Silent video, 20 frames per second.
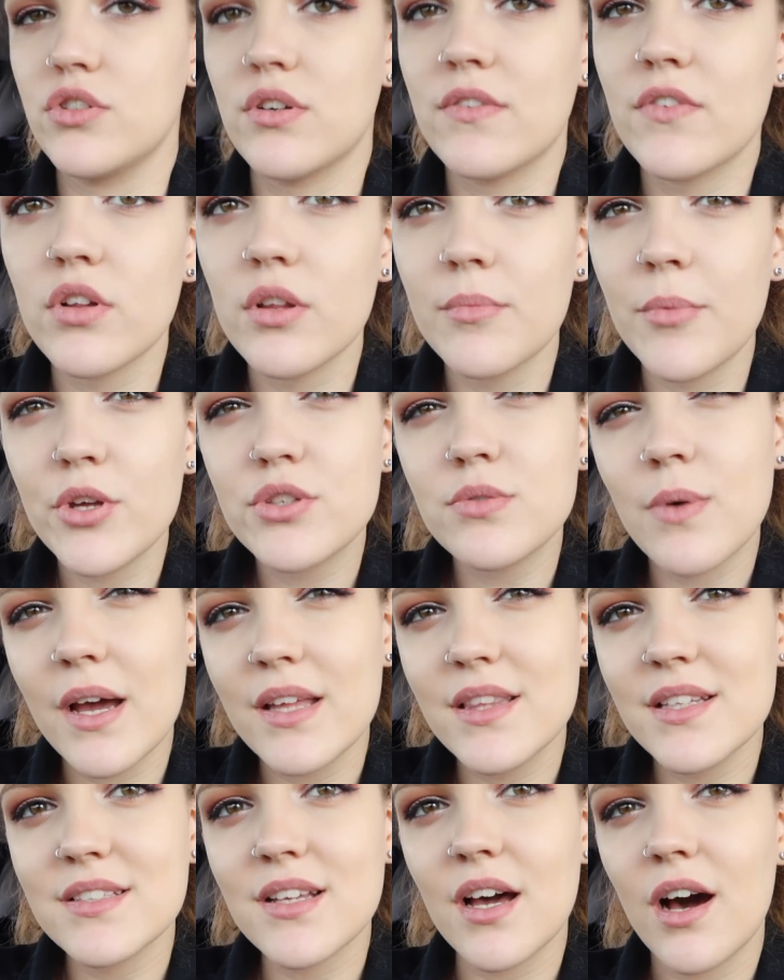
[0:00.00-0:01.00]
driven on the motorway
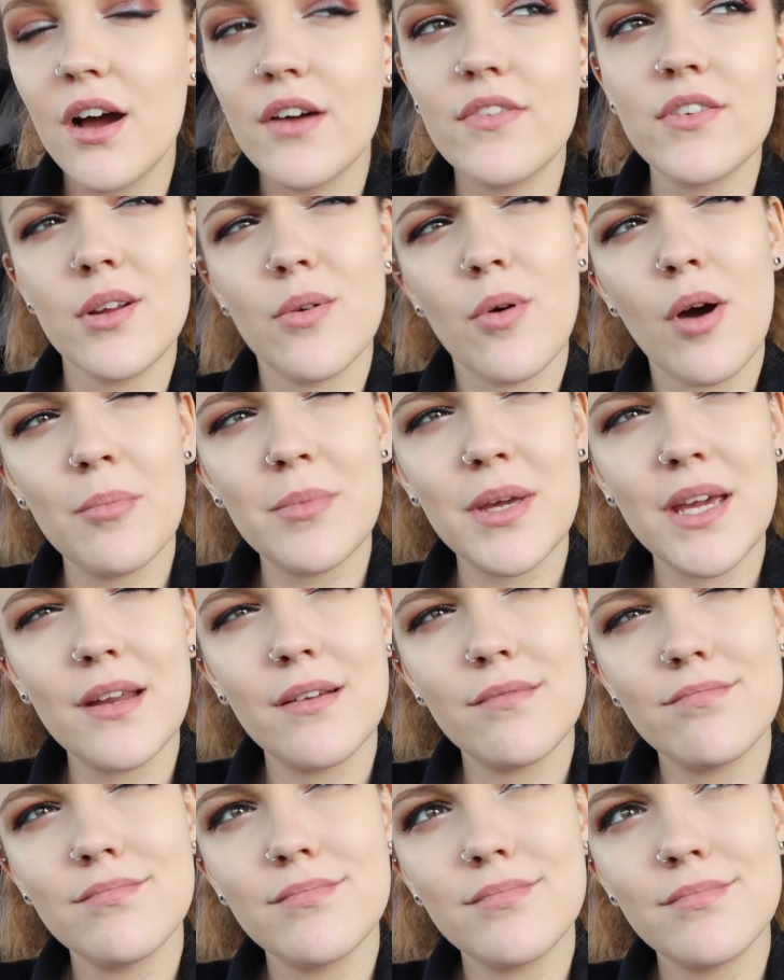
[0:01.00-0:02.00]
in this car, if you know what I
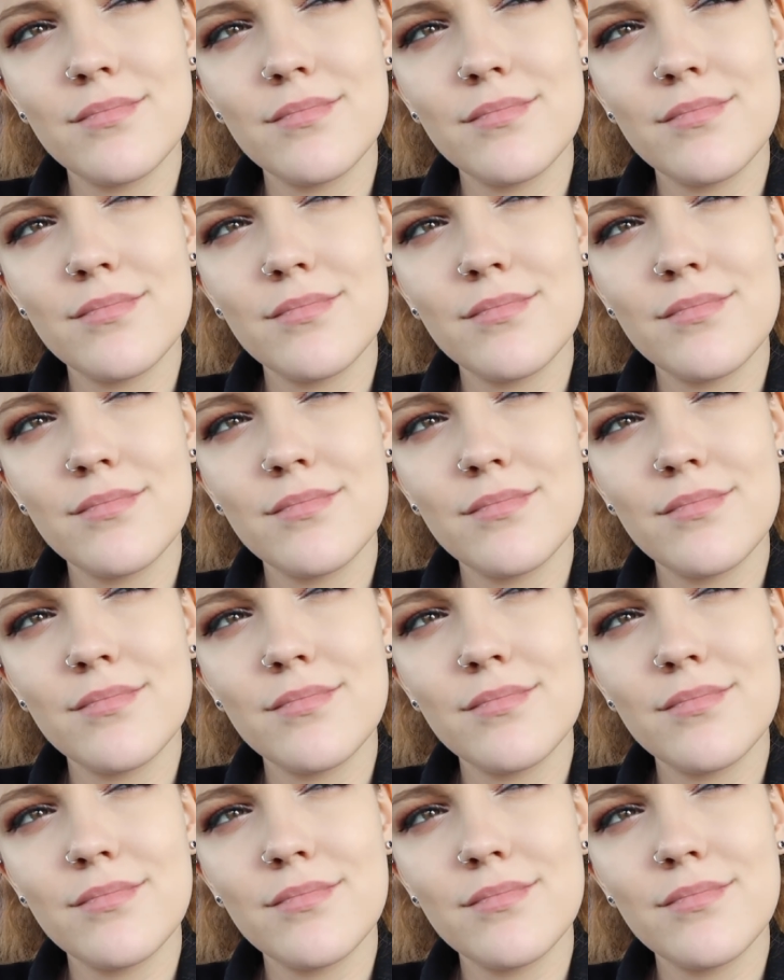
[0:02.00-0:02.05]
mean.